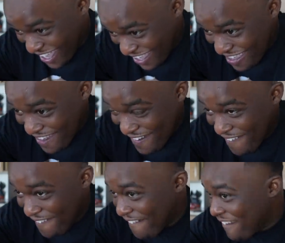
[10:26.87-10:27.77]

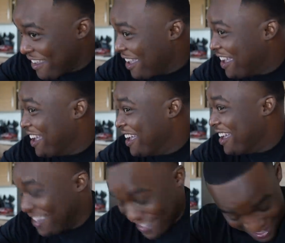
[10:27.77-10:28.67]
dirty?
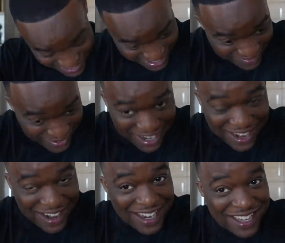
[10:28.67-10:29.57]
That's how my
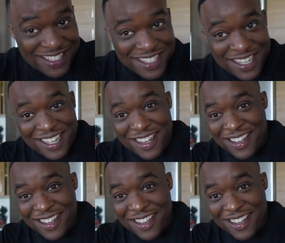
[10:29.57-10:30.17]
hair is, nigga.